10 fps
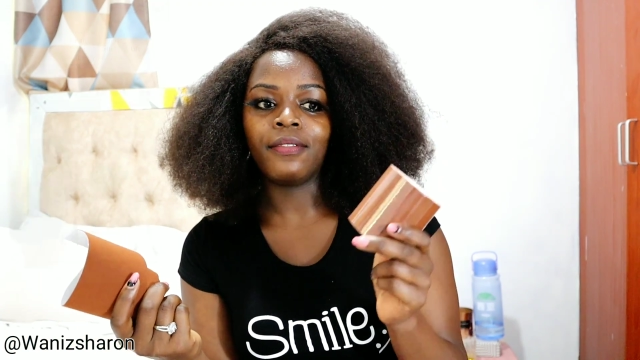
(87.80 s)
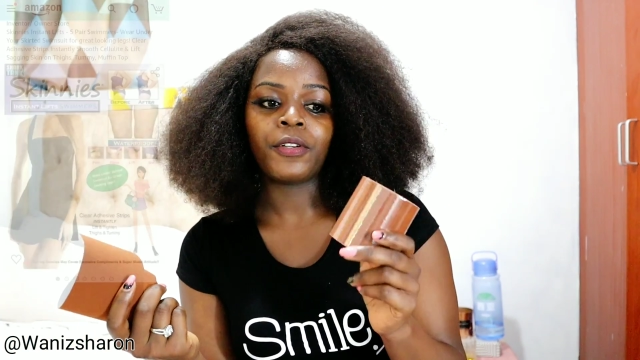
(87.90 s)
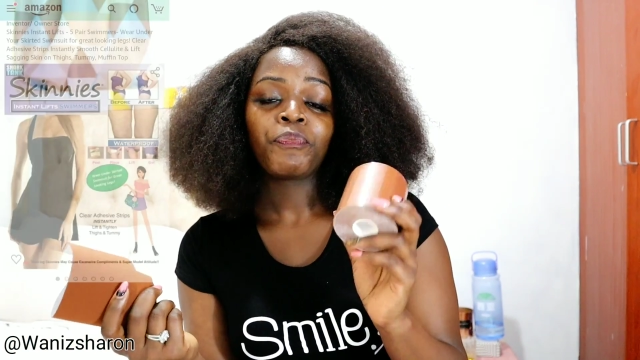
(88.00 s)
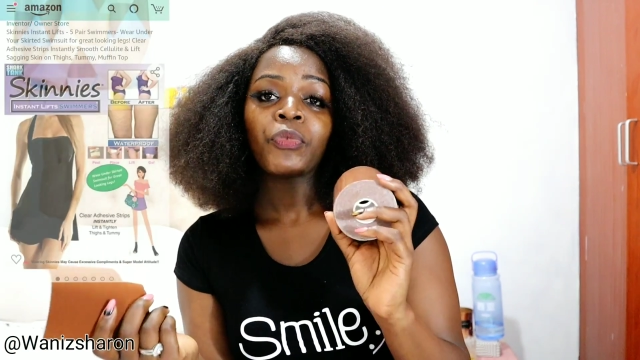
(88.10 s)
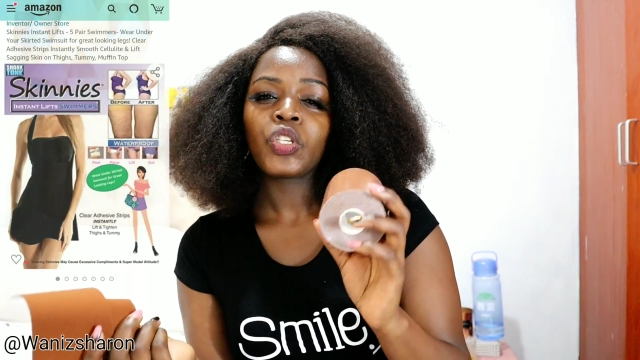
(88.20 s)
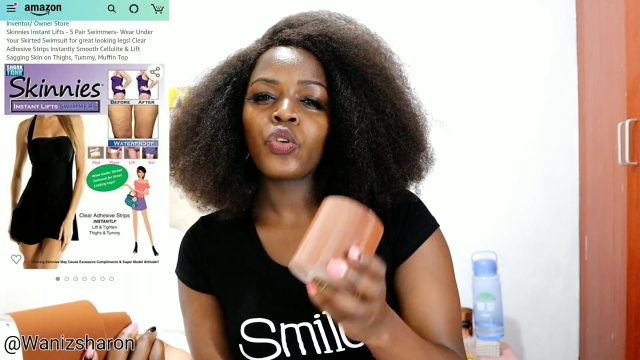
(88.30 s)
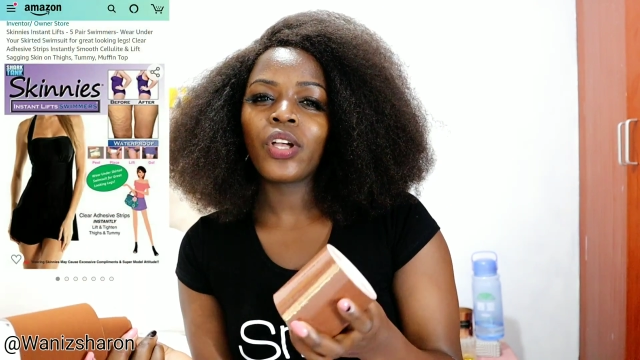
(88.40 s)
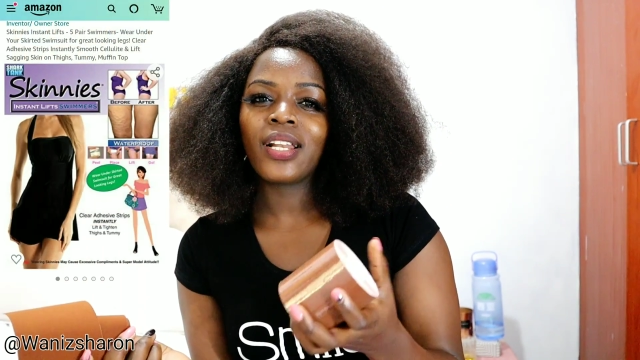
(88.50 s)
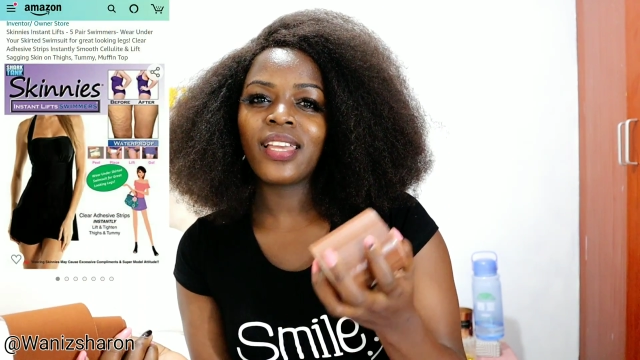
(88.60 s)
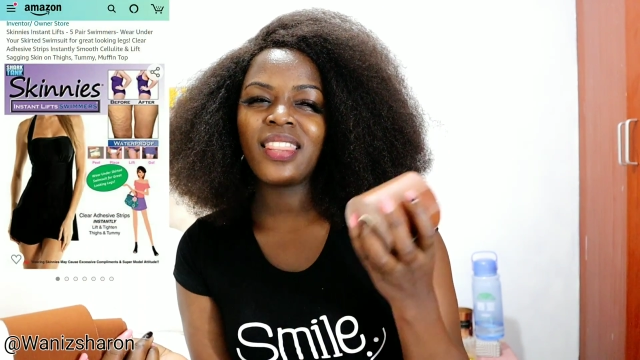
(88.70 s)
lift. So
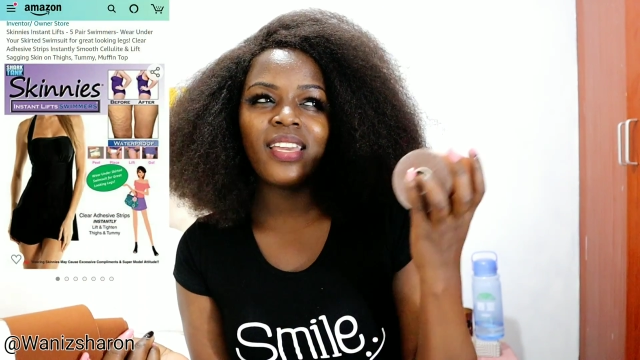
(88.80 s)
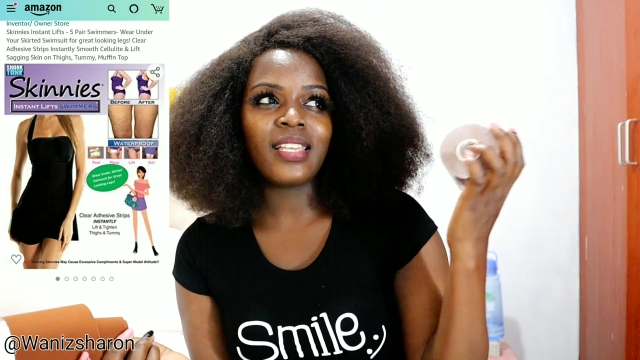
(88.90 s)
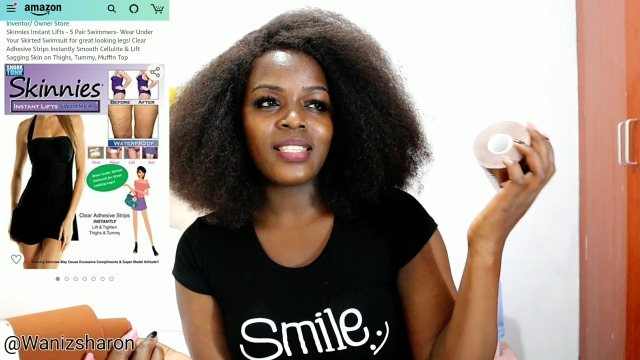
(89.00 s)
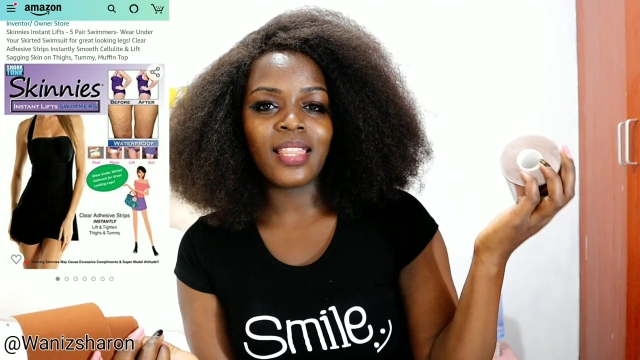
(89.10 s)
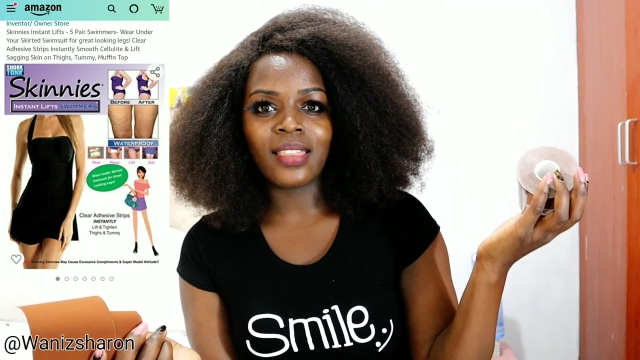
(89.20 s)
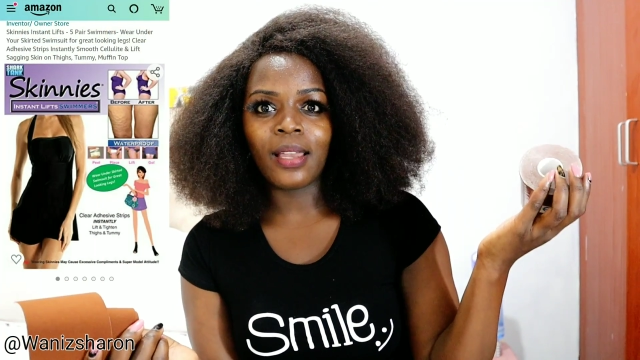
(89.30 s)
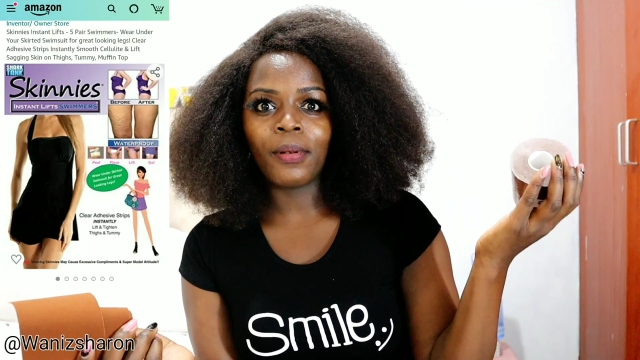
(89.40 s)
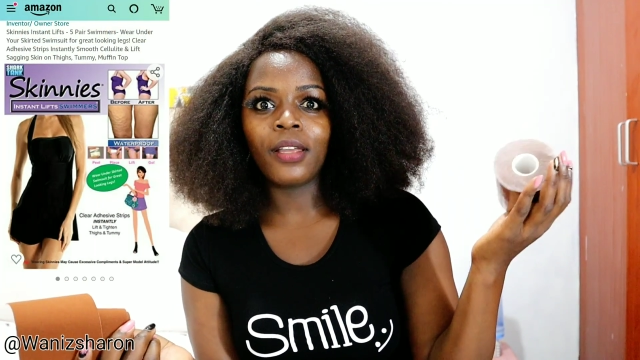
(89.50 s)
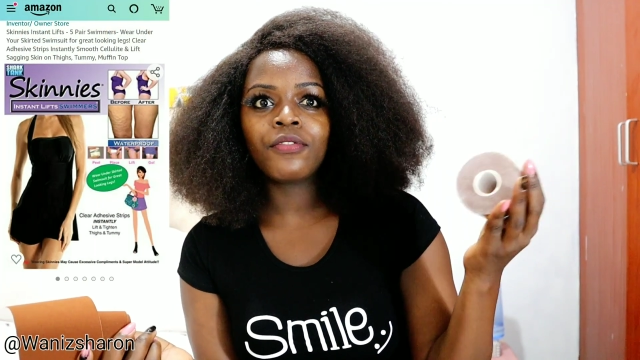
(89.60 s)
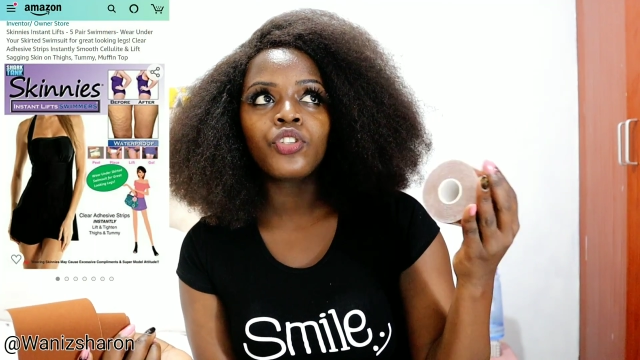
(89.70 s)
you can get the instant thigh
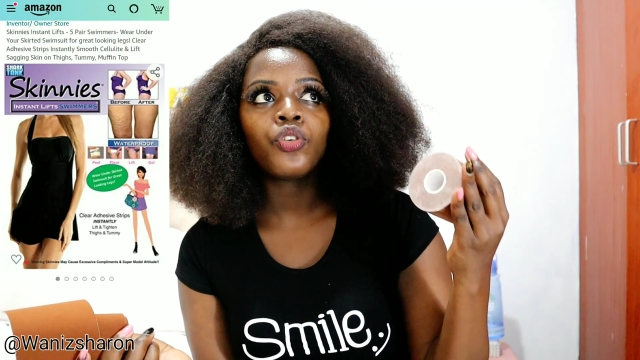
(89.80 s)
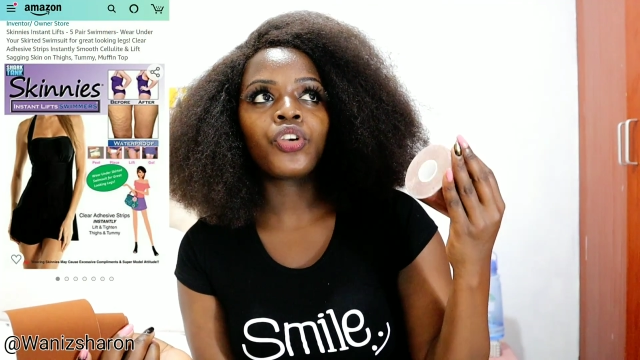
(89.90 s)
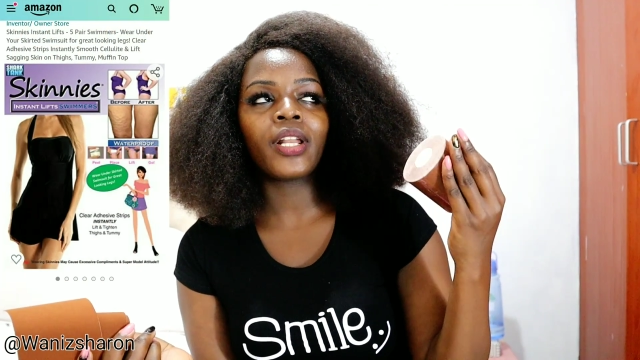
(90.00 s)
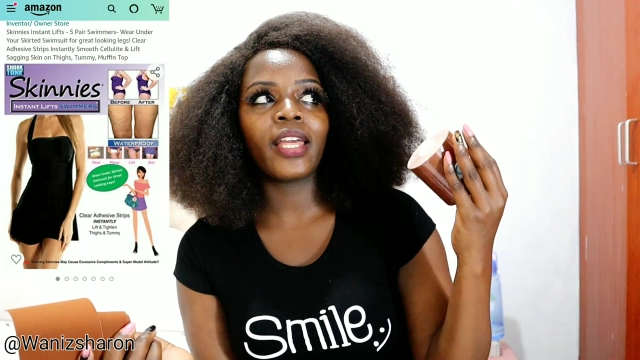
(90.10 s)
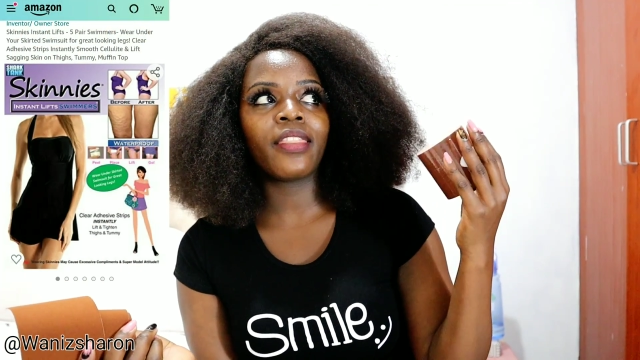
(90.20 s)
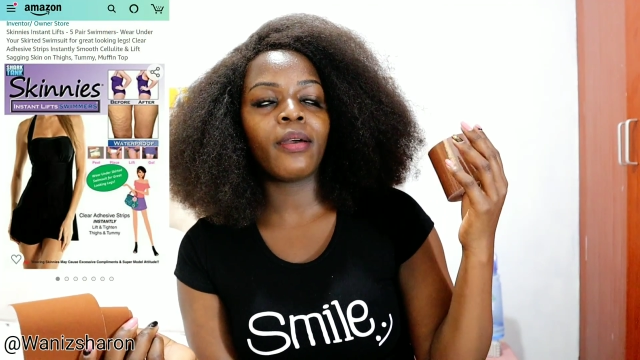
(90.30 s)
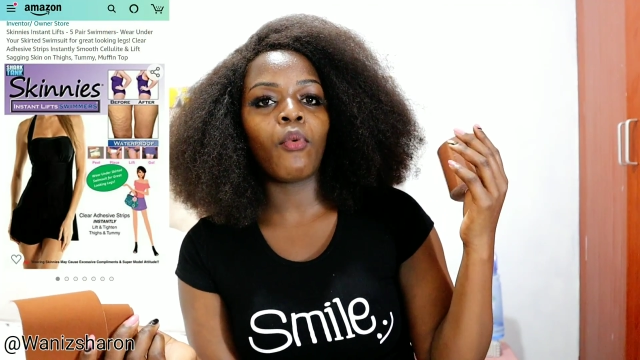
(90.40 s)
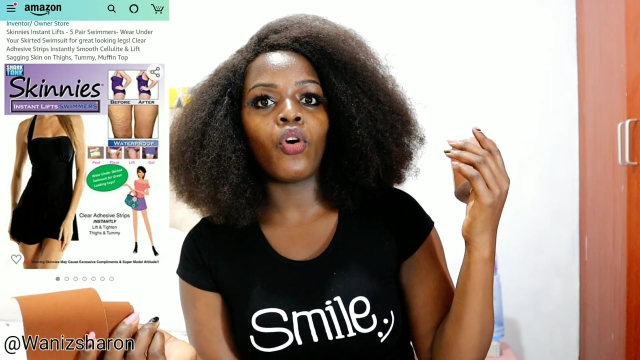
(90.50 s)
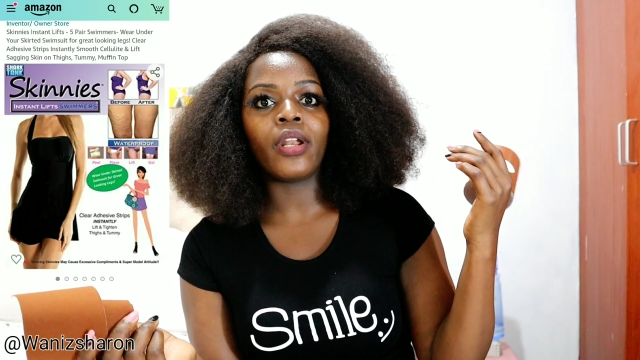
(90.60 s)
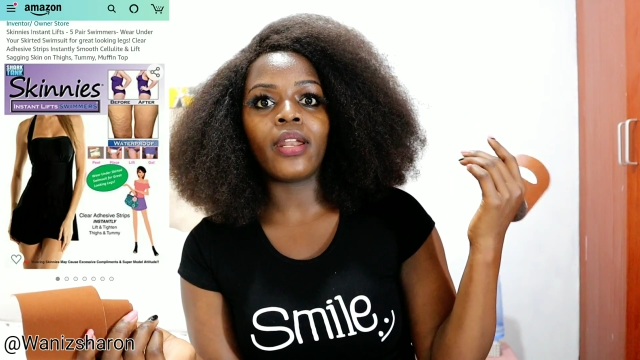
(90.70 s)
lift, you can get
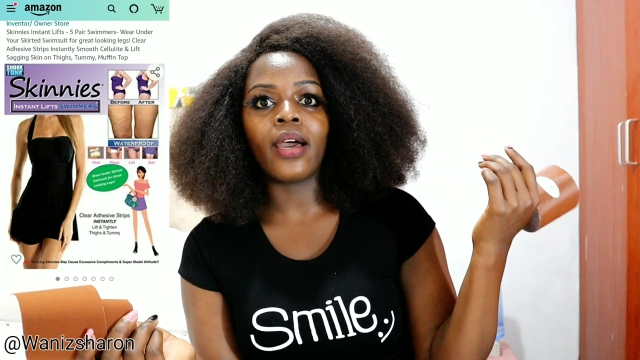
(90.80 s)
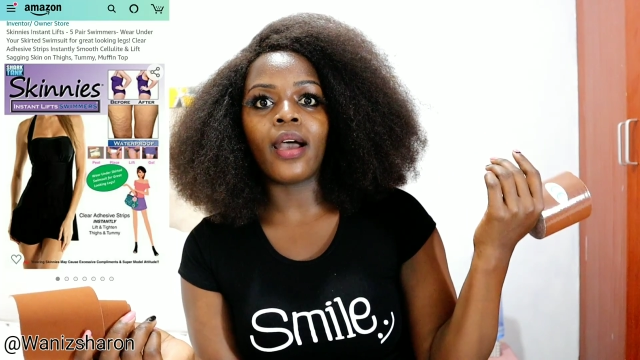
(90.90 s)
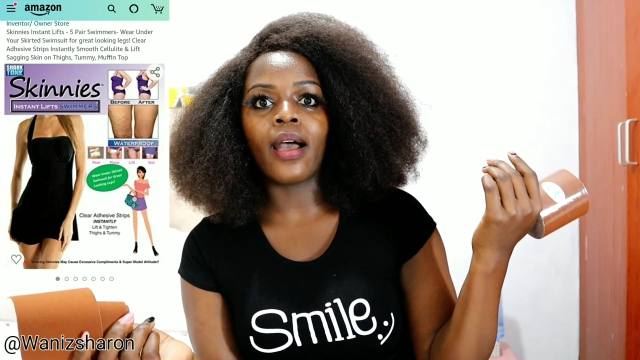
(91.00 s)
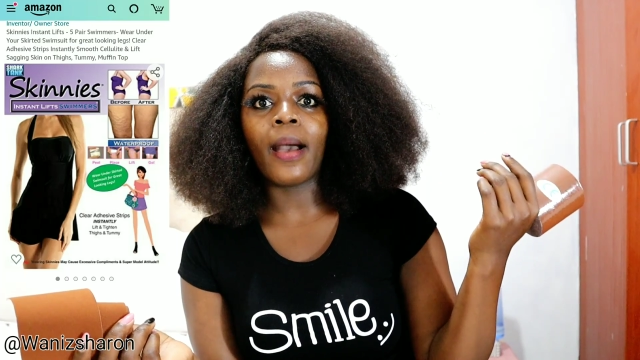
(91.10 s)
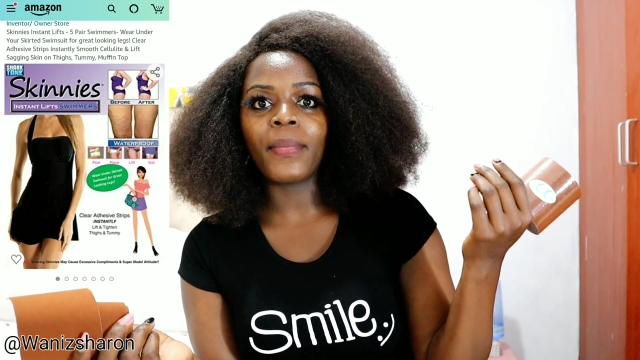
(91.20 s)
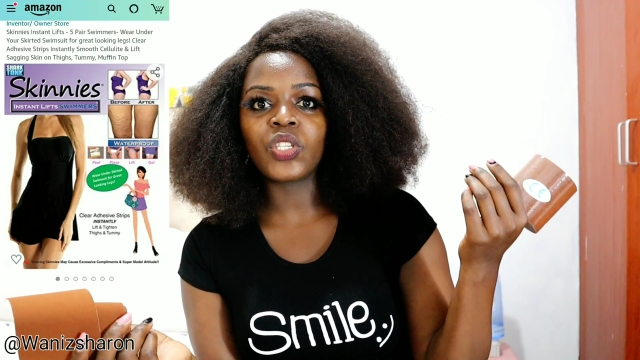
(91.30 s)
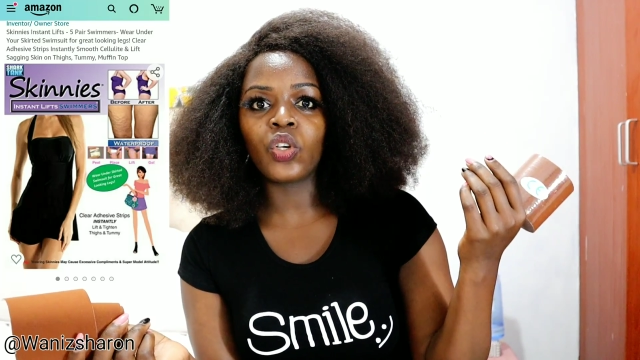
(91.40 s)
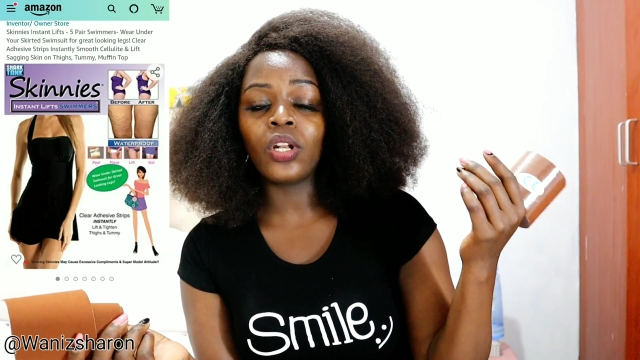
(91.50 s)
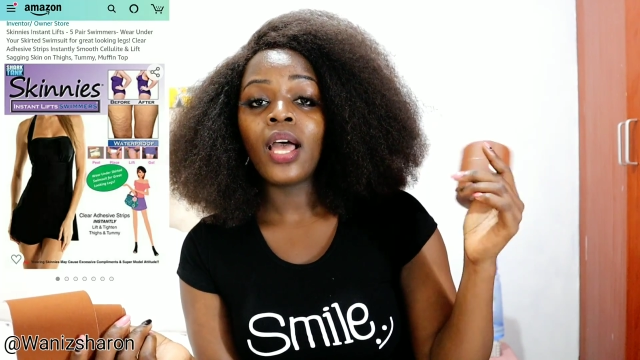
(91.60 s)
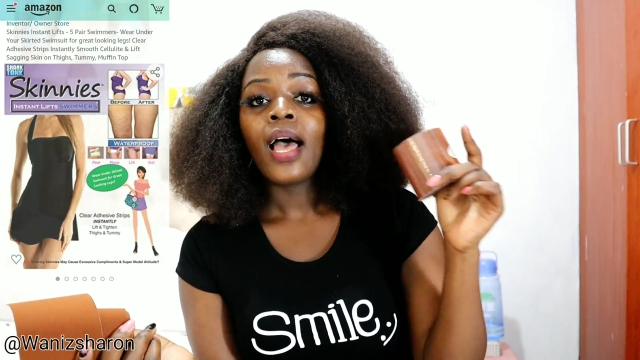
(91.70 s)
them on
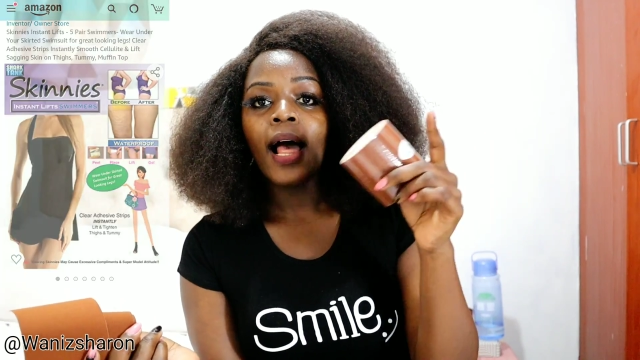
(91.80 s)
Amazon.